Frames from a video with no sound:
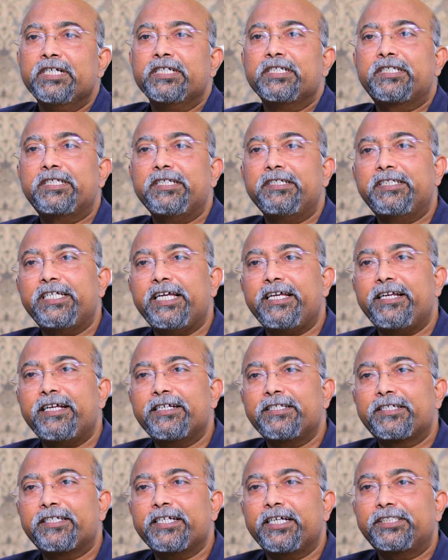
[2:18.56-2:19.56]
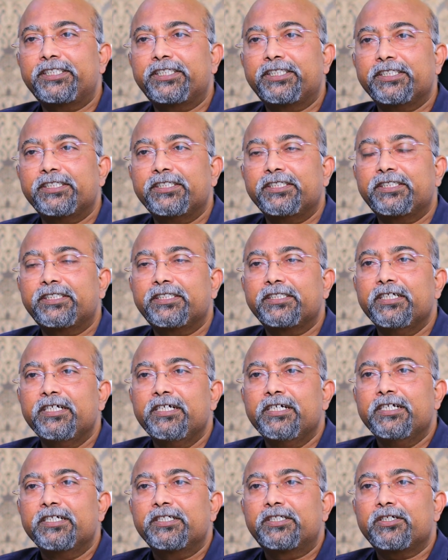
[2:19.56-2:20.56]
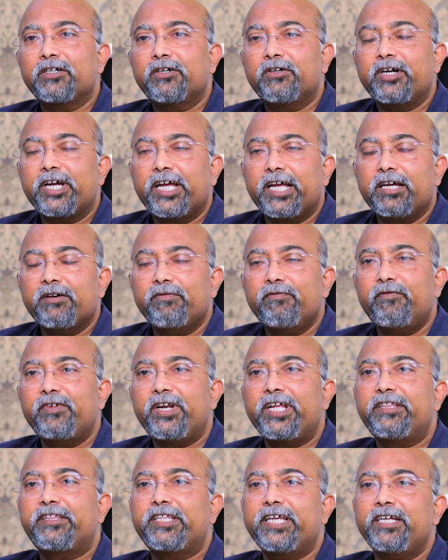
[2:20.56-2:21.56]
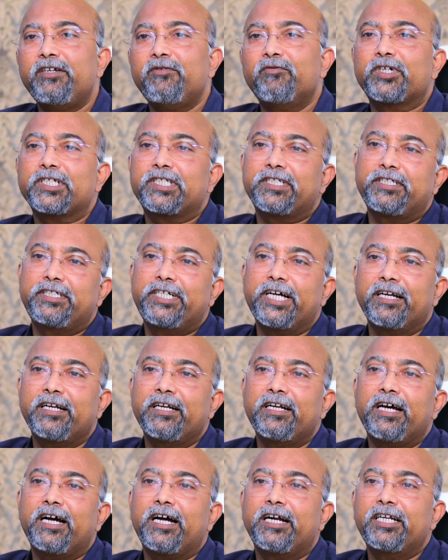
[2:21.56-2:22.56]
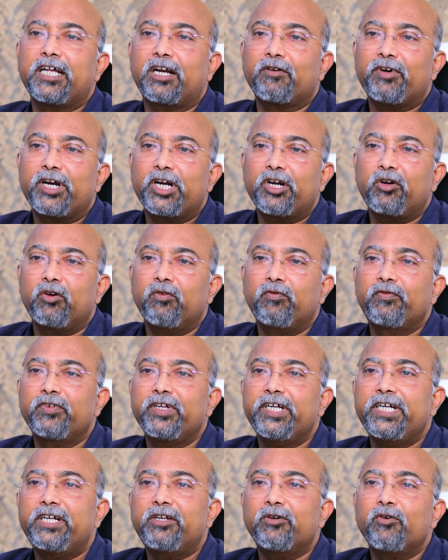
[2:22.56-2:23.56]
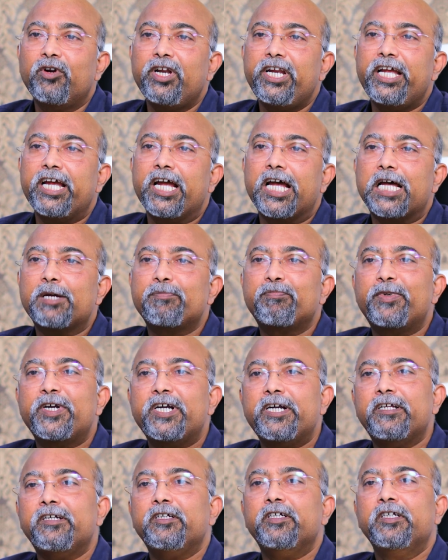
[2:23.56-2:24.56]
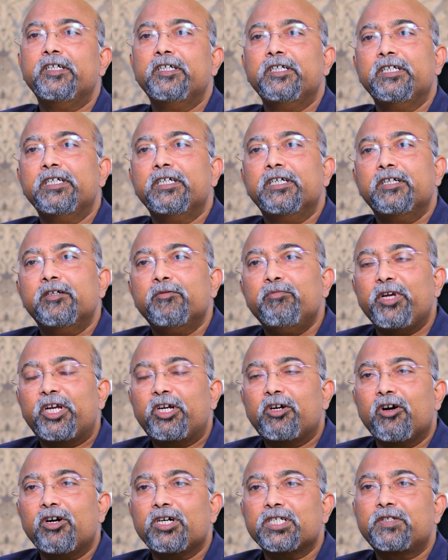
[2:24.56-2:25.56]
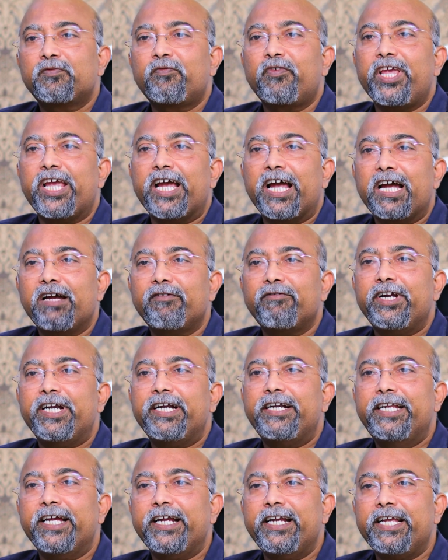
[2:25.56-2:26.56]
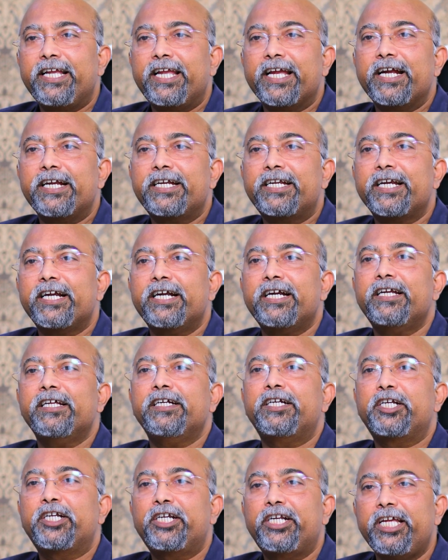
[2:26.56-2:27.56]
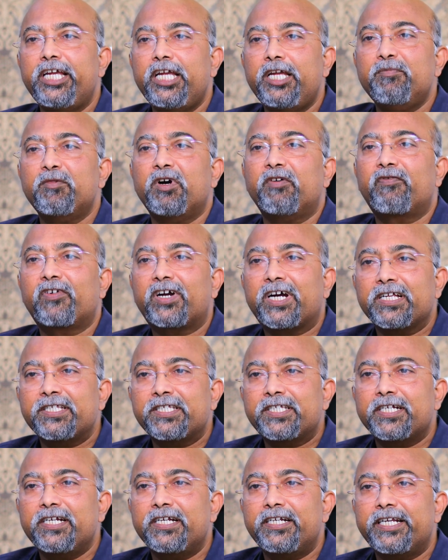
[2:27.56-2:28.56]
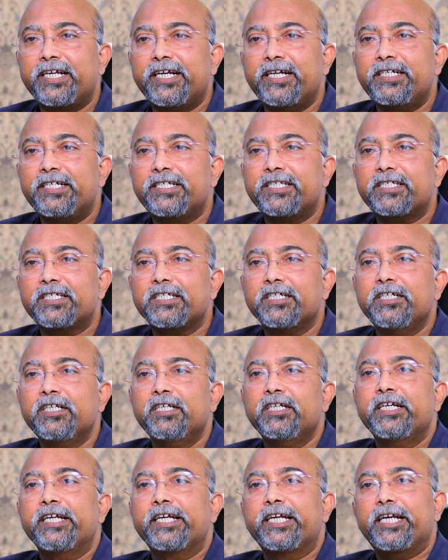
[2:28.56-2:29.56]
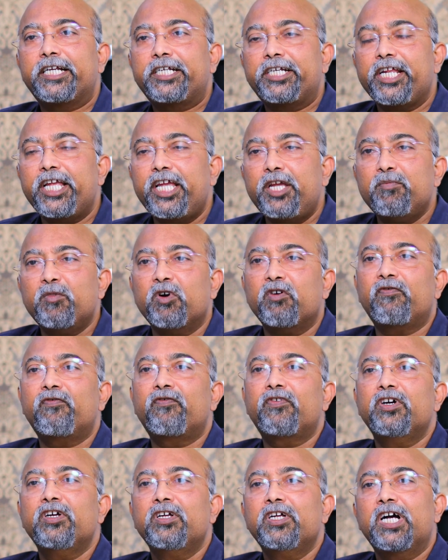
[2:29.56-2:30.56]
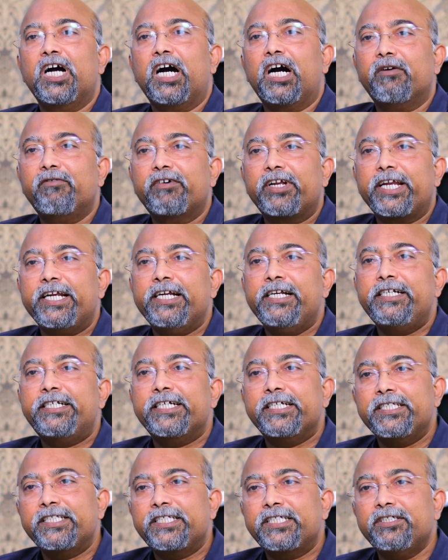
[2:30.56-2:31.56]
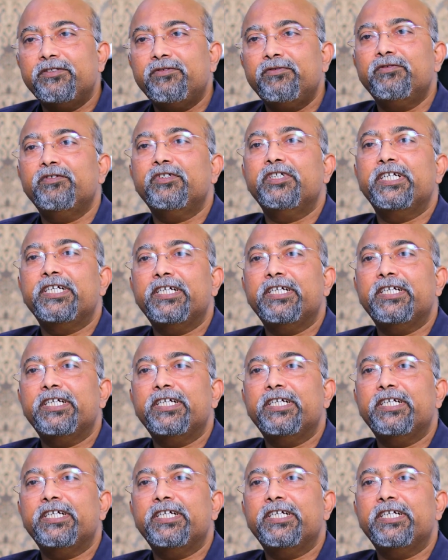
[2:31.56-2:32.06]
cesarean sections. So everything was done under one roof. It only happened because we have a dedicated team of consultants, a team of our intensive